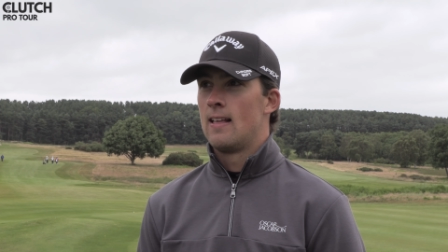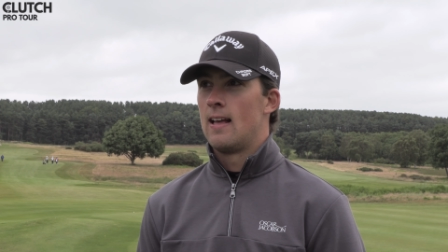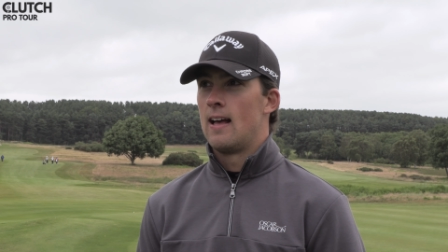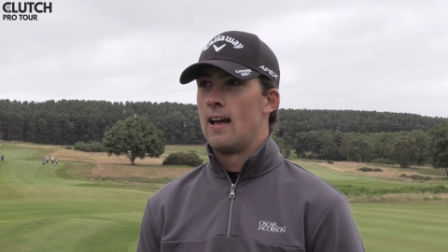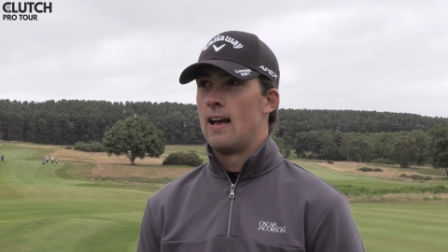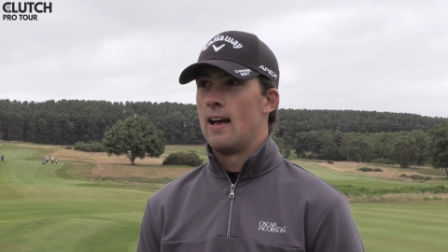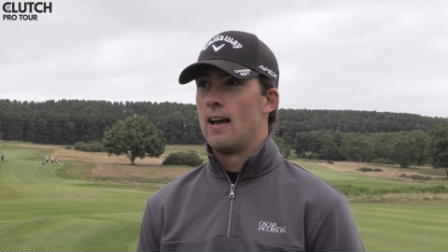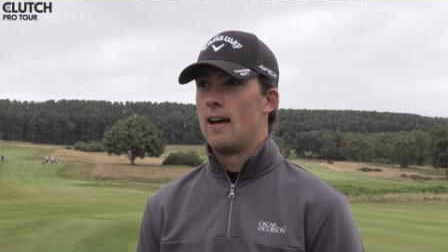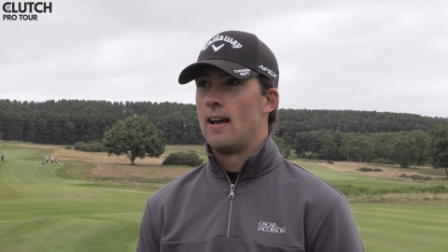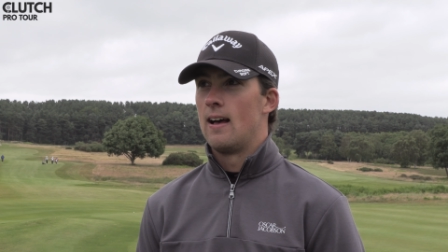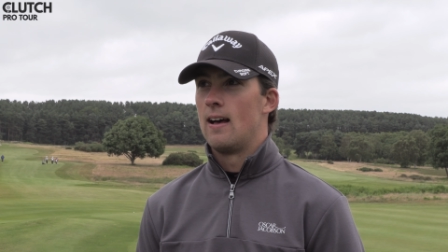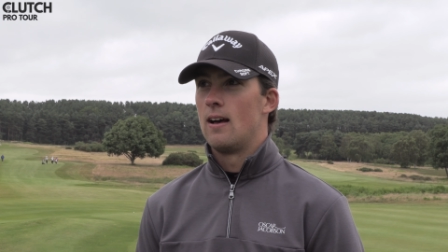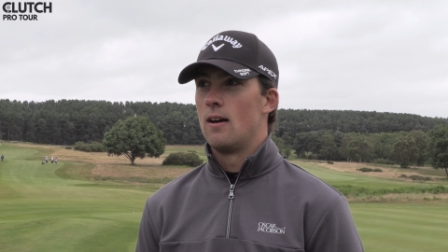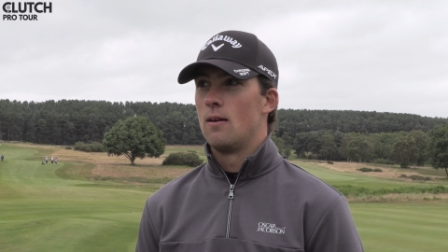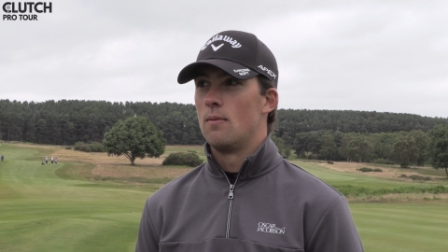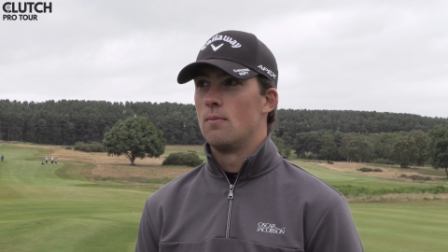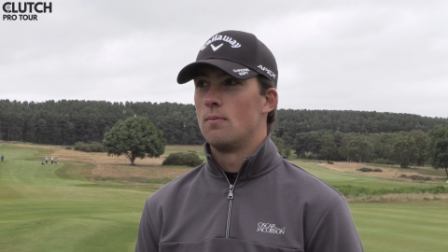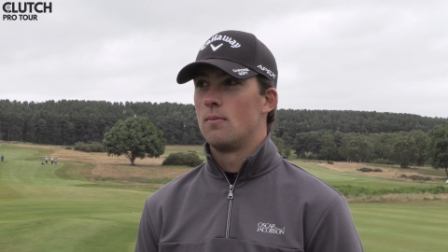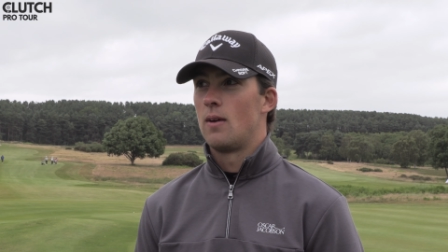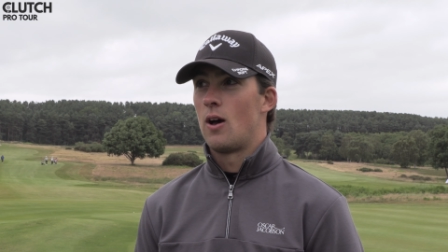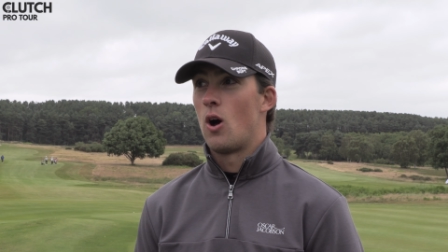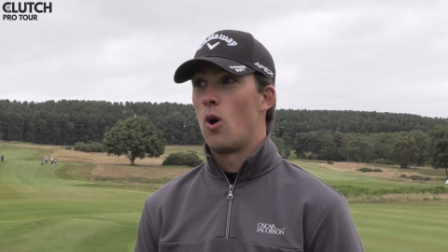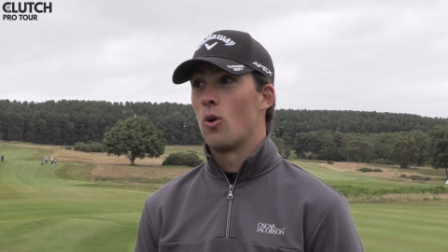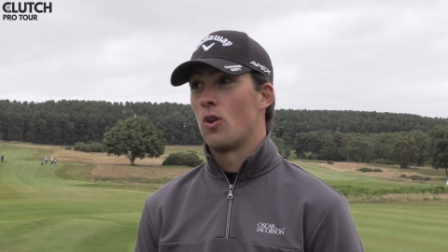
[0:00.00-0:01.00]

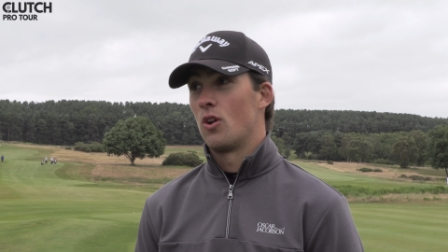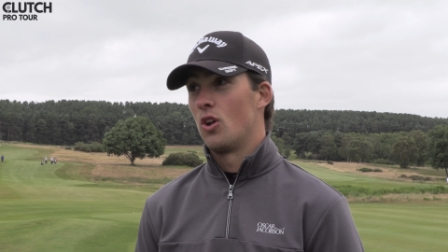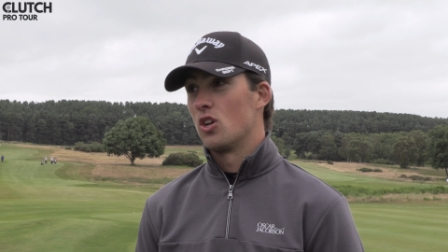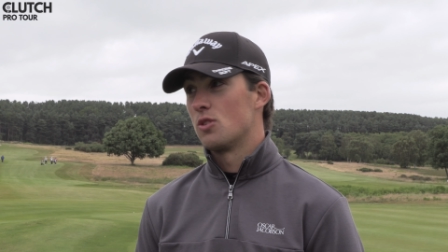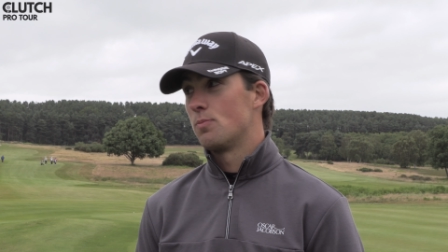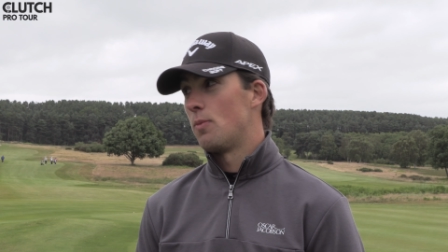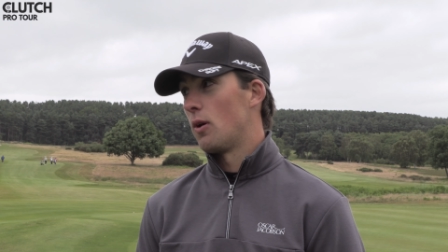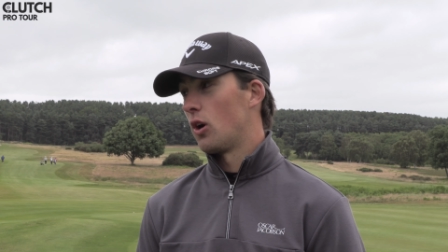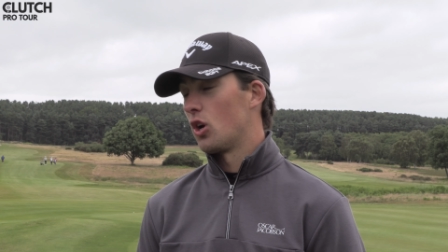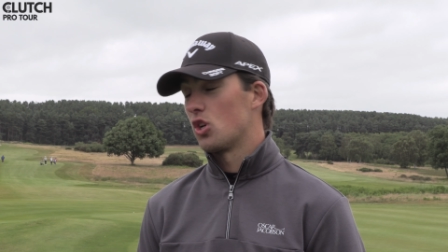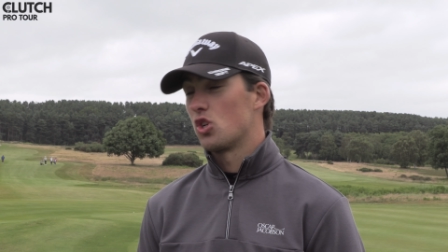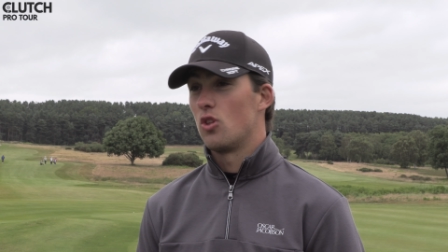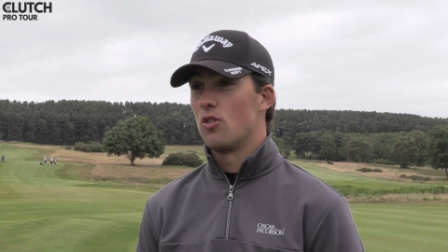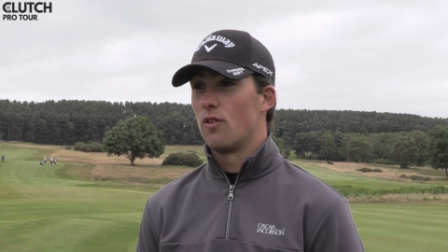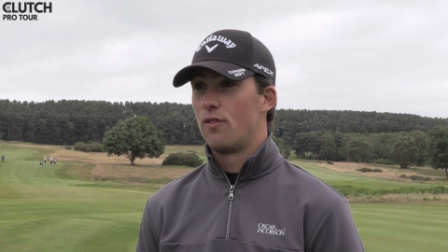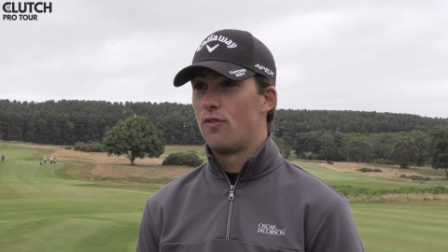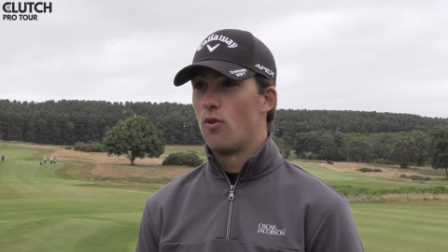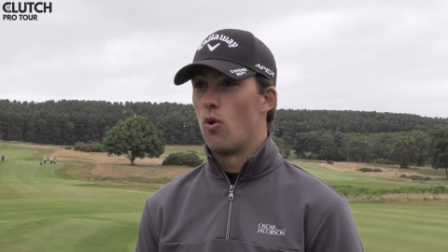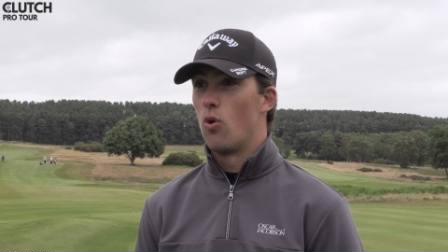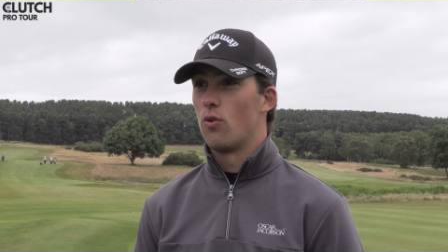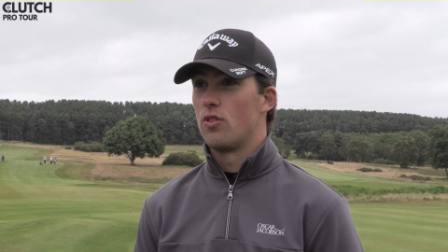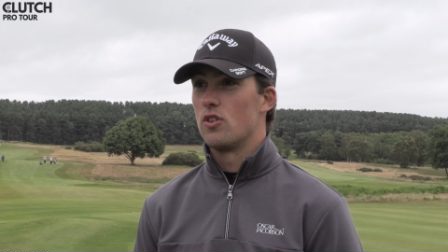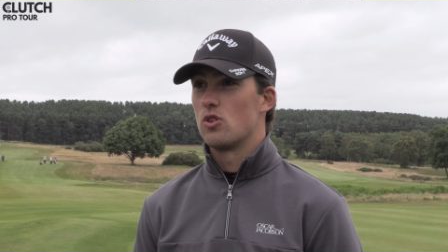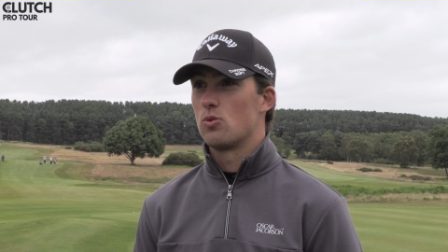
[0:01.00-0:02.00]
Um, hold a nice bunker shot on the
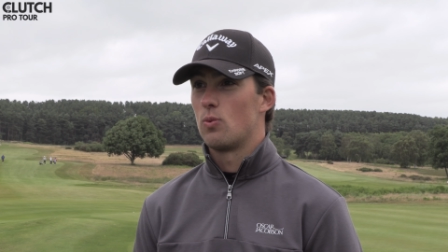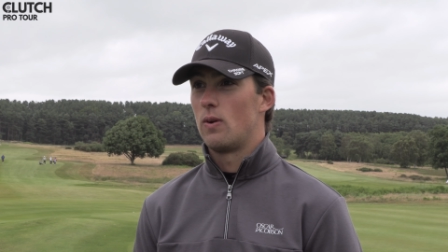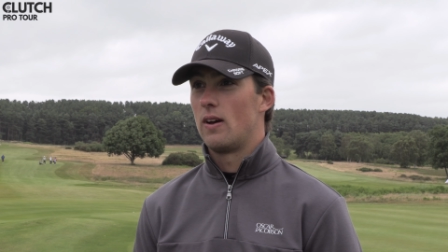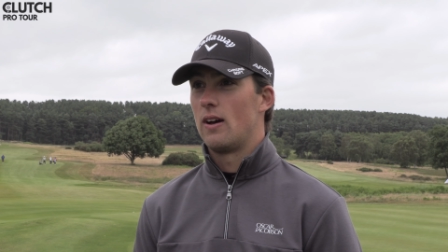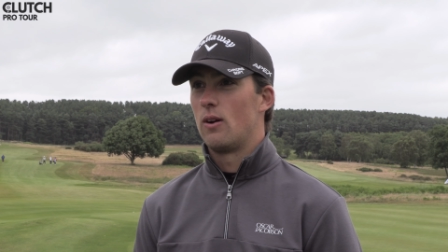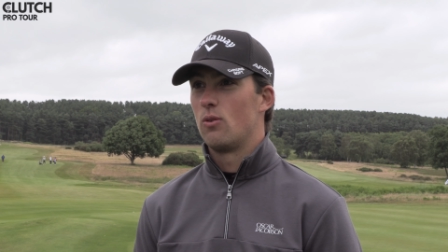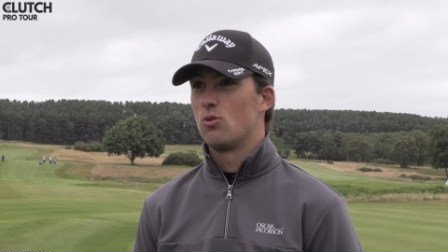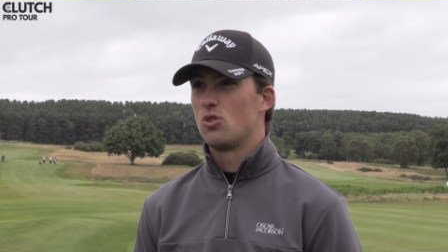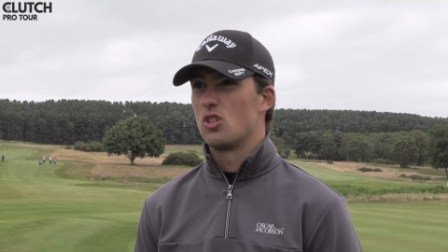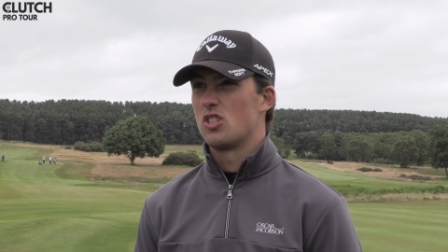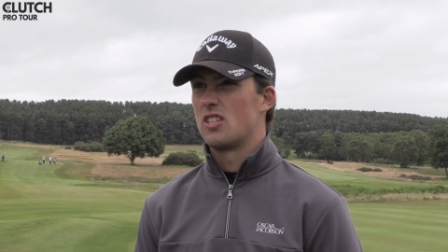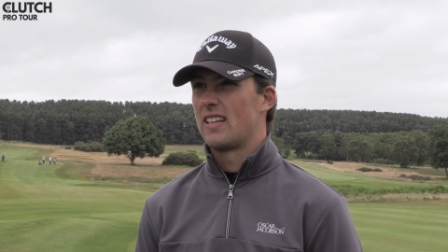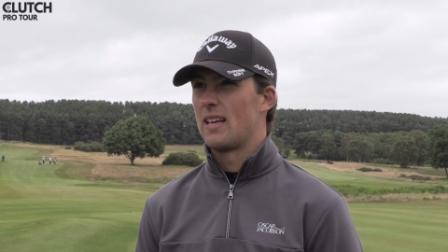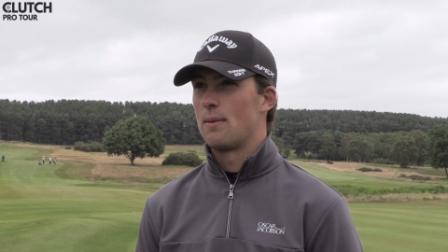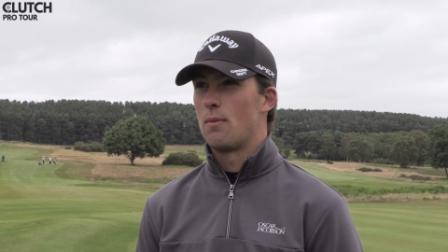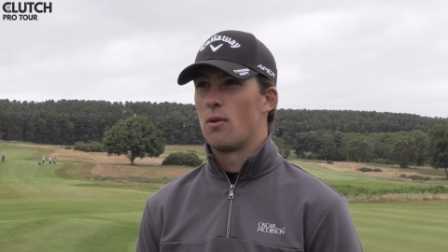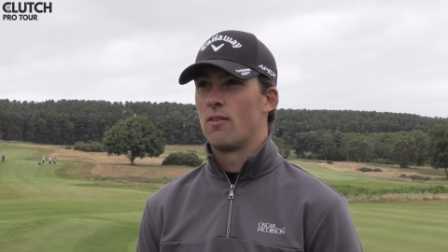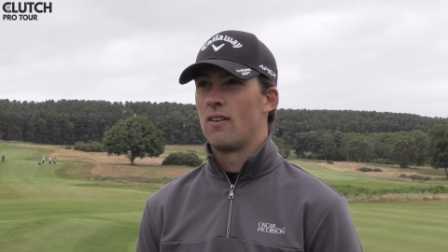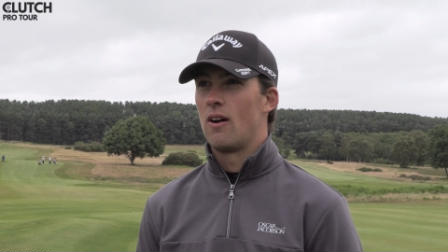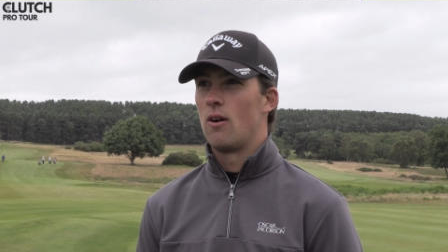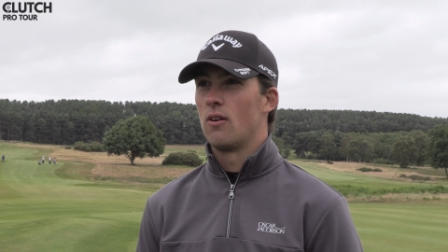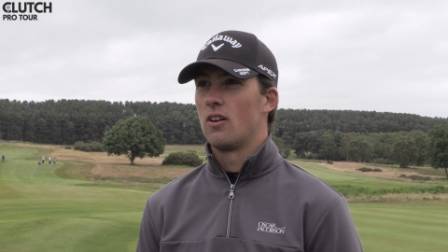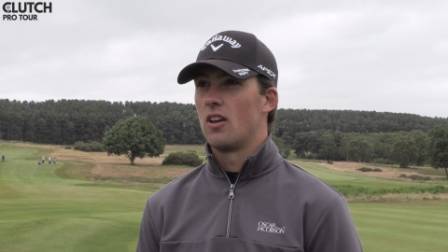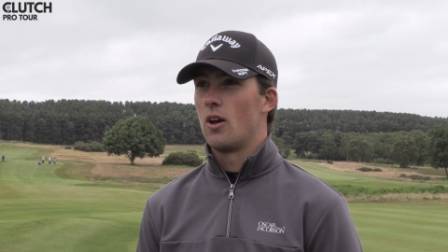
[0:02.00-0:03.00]
fourth as well, just to get my
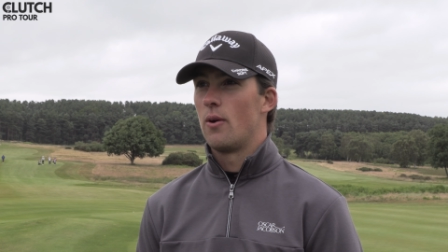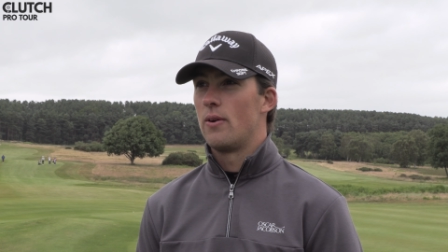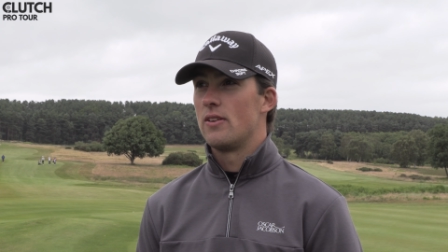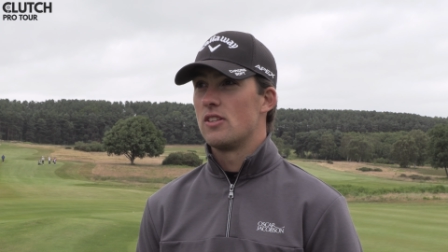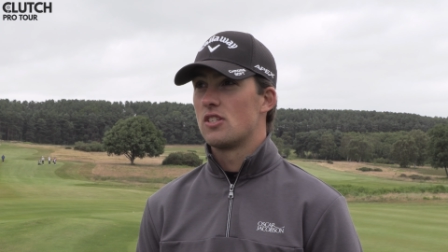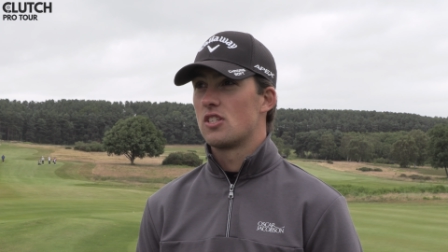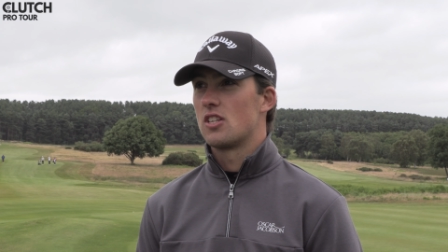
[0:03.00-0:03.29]
round going.